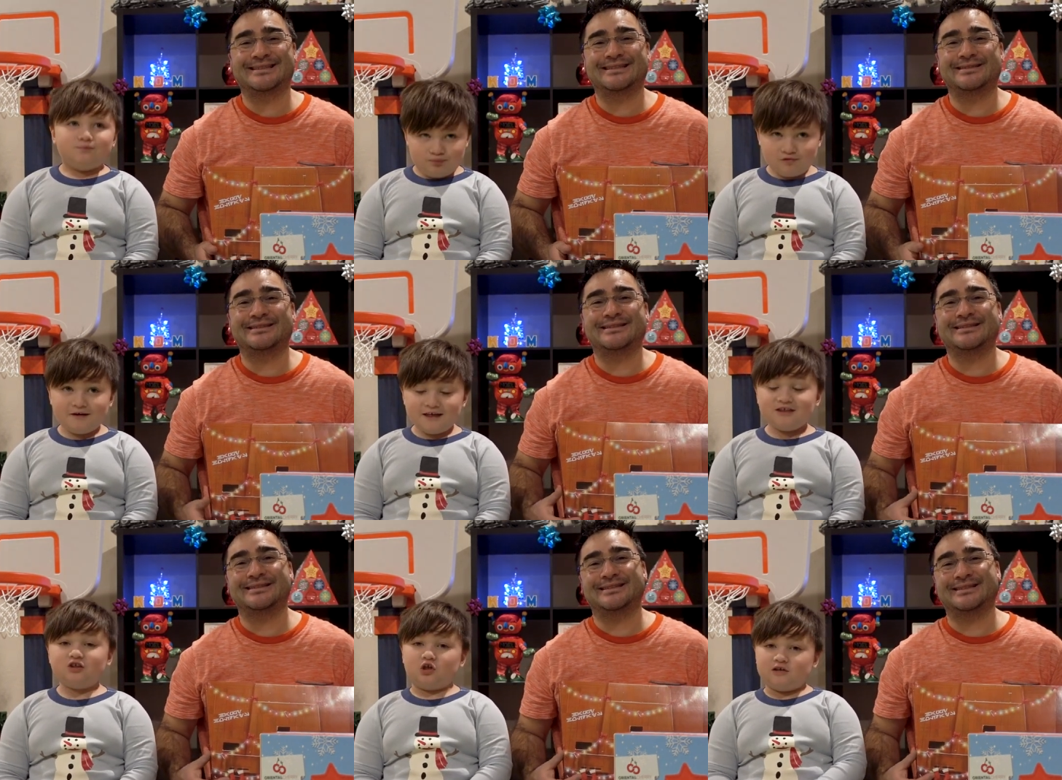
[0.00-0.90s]
Speaker 1: pretty
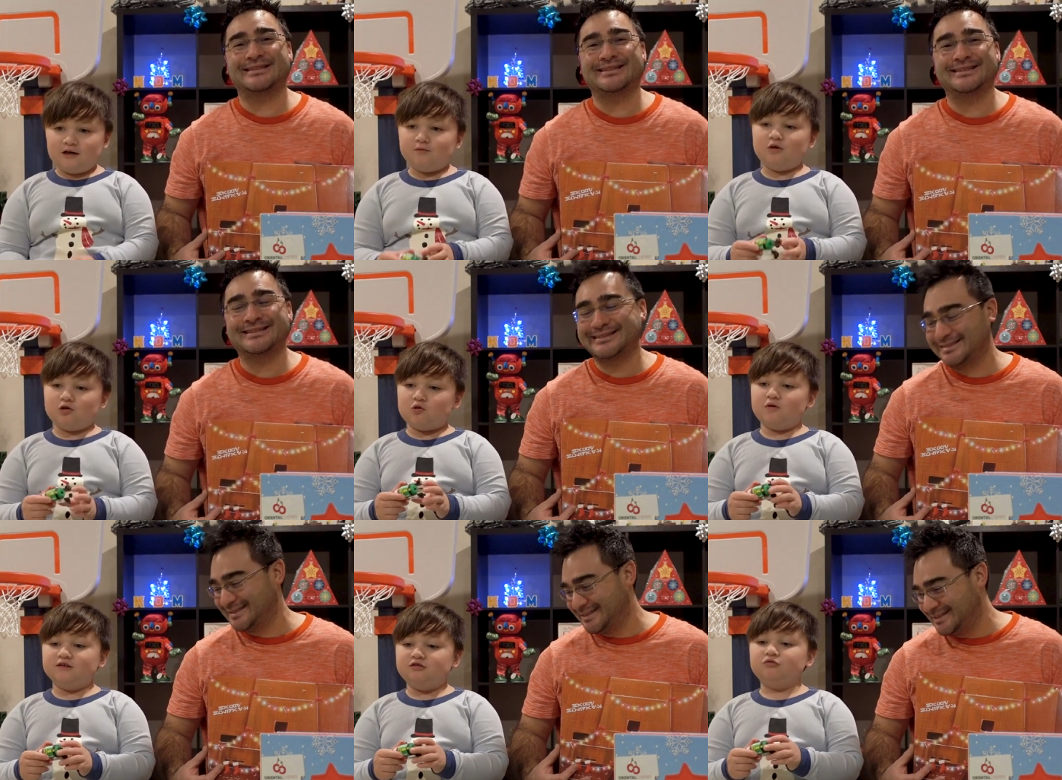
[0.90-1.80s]
sure that we are
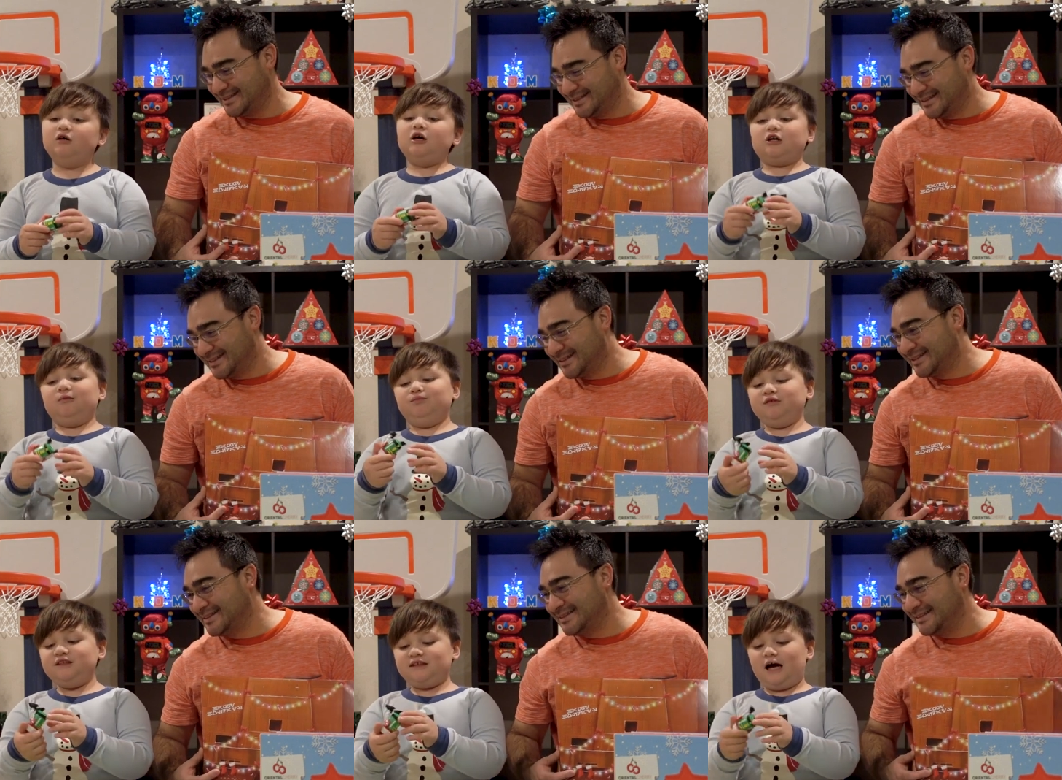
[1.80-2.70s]
going to
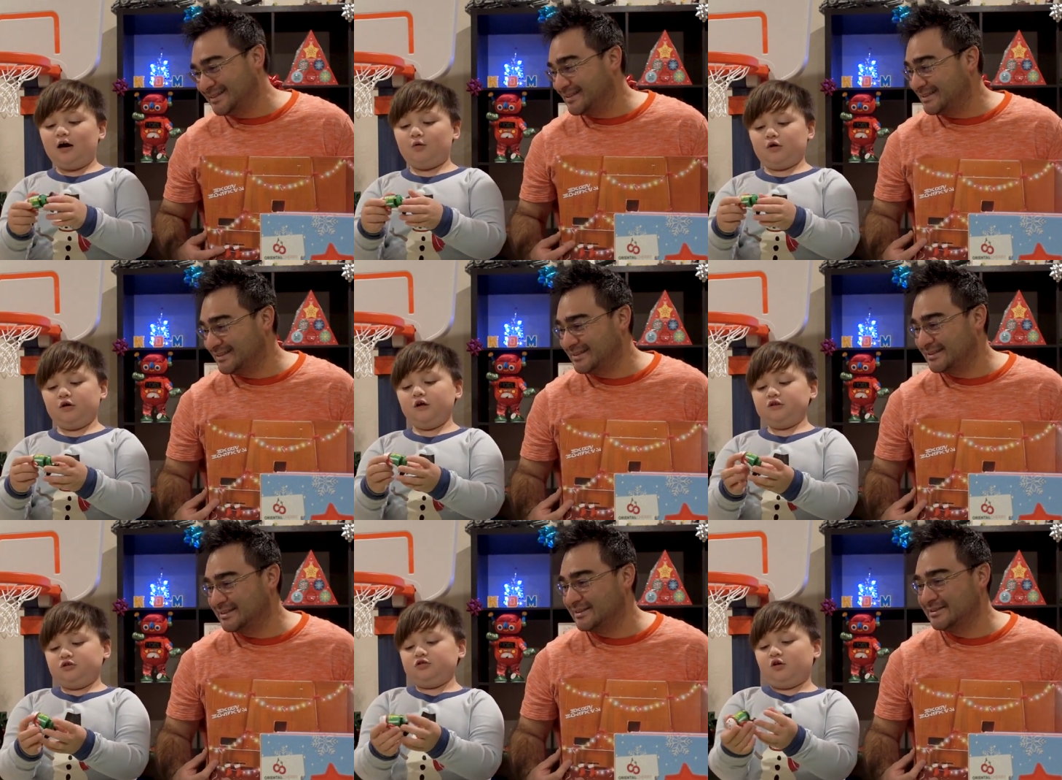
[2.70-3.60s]
complete our
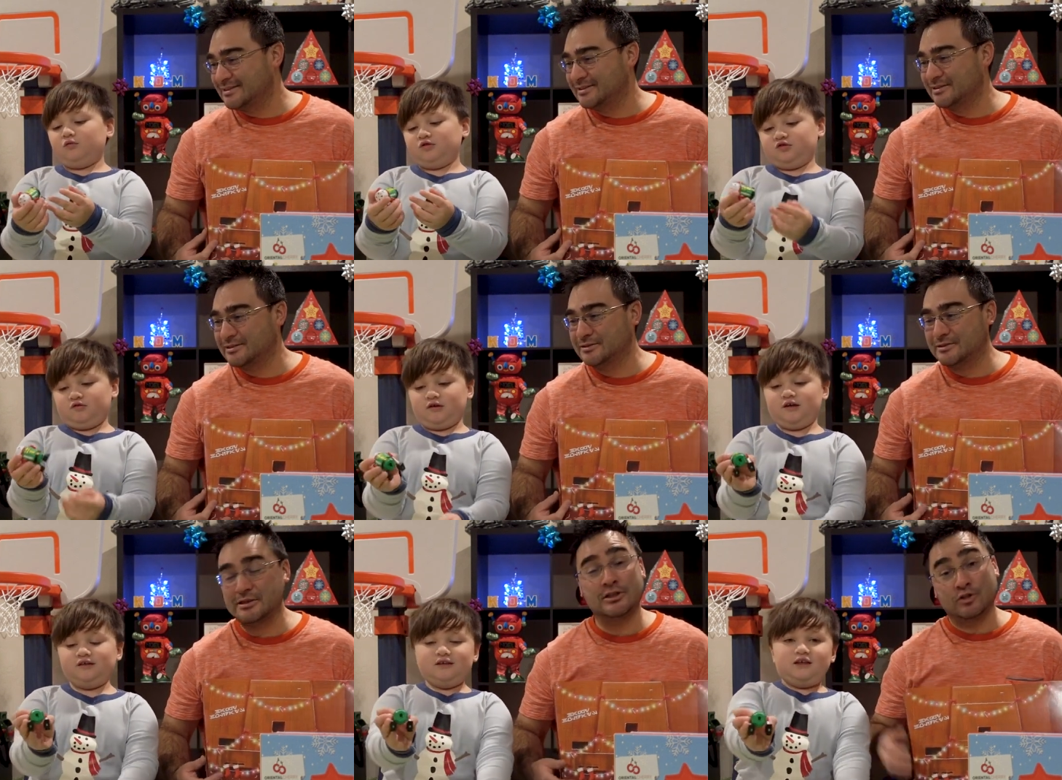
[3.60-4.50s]
Star Wars droid.
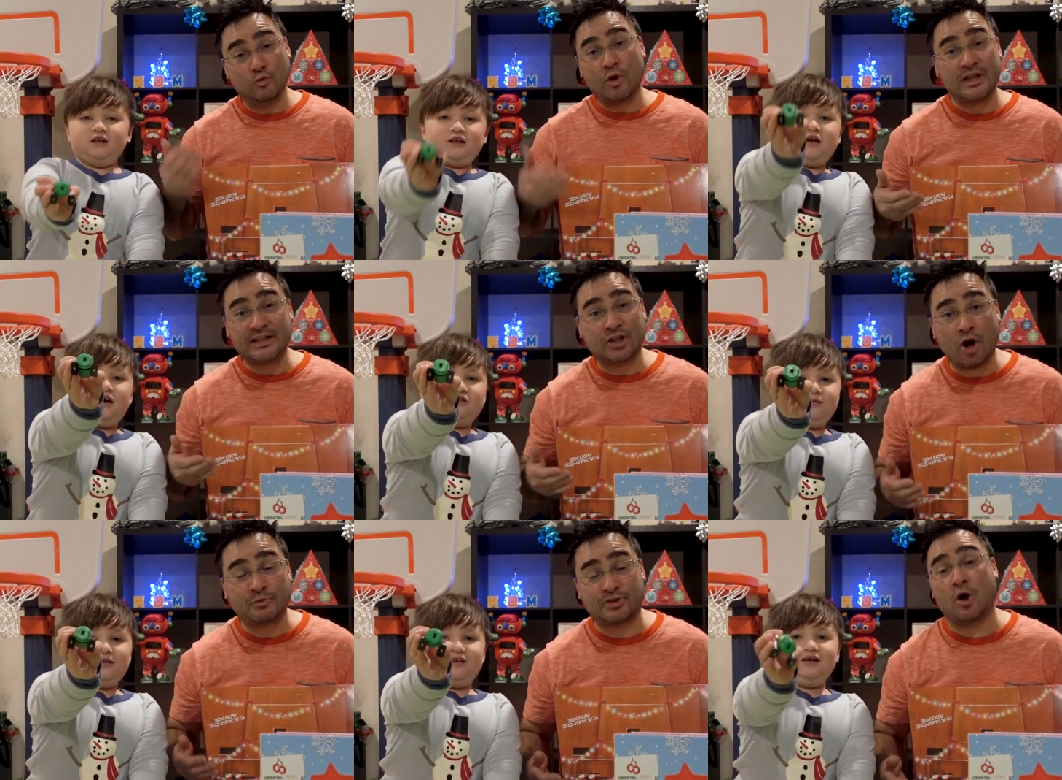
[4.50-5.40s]
Well, let's
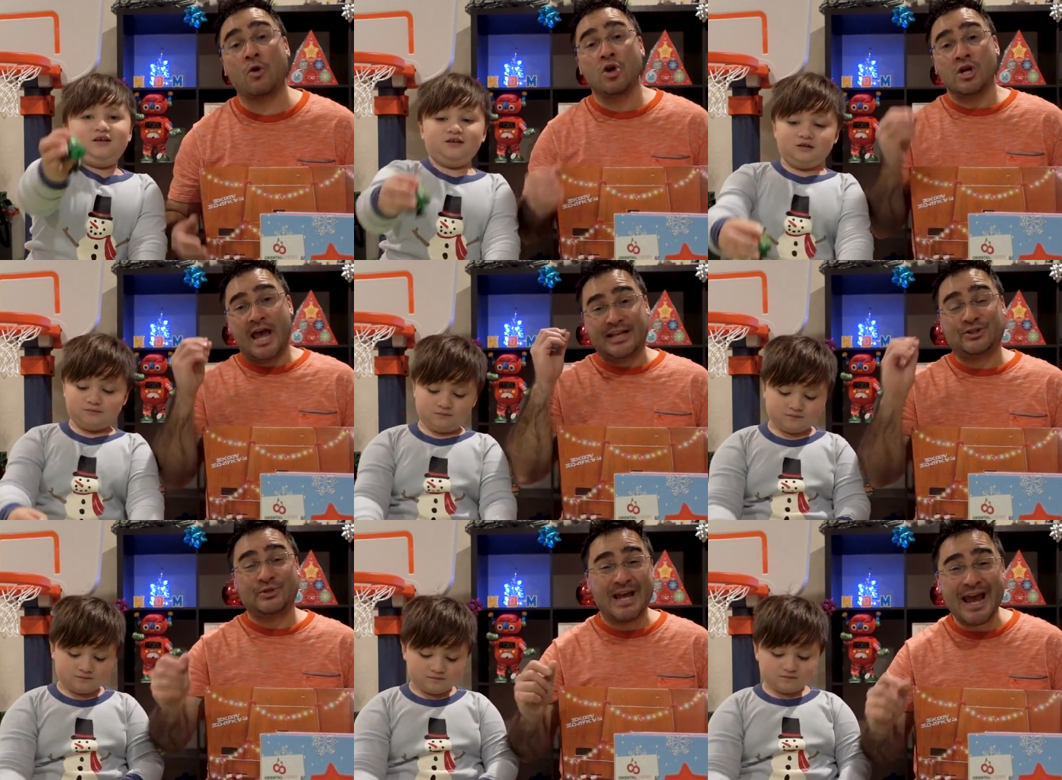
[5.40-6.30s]
hope gonna... so.
Speaker 2: And
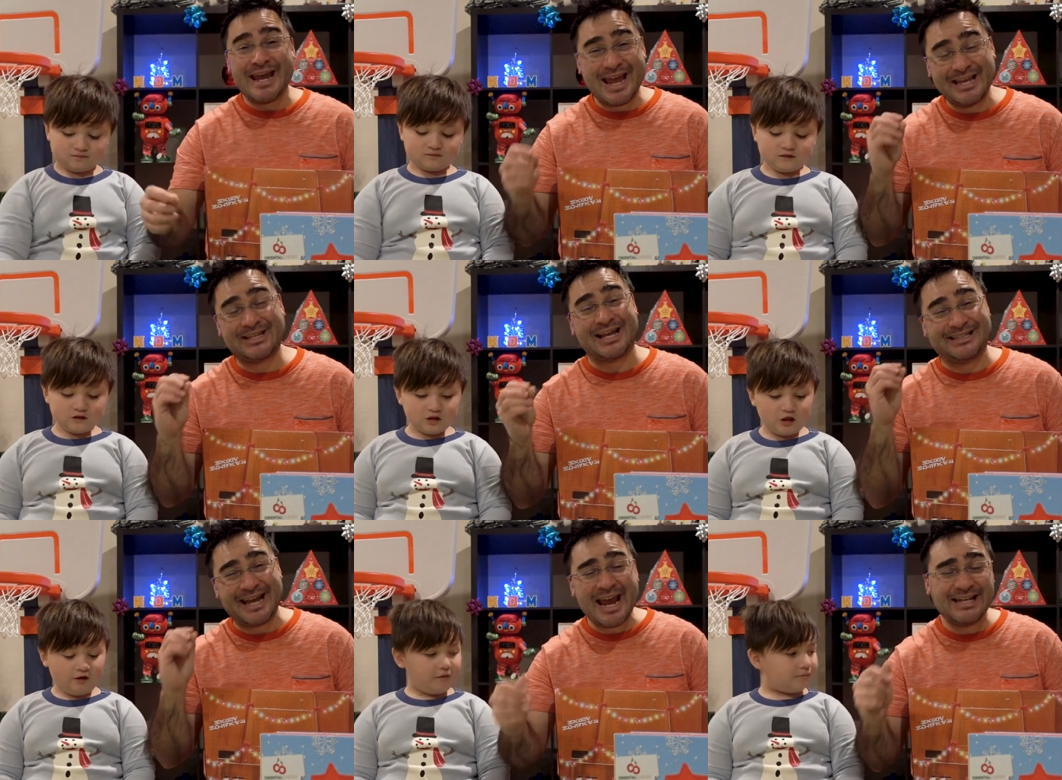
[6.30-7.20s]
today is
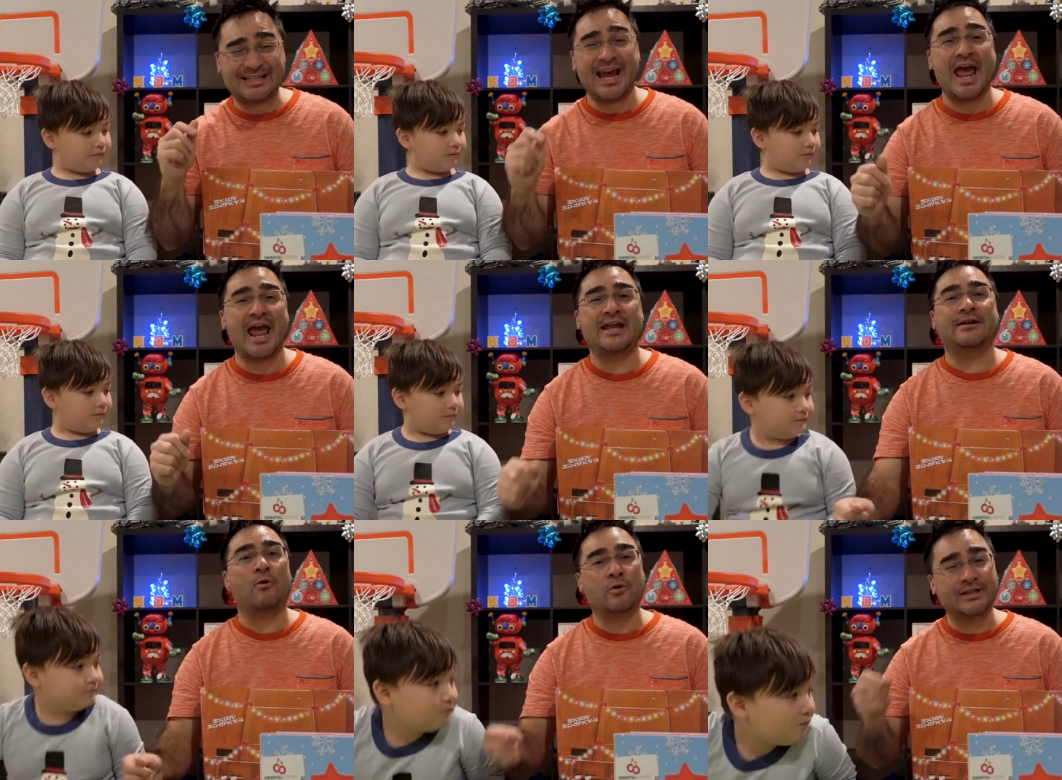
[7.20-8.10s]
day 10 or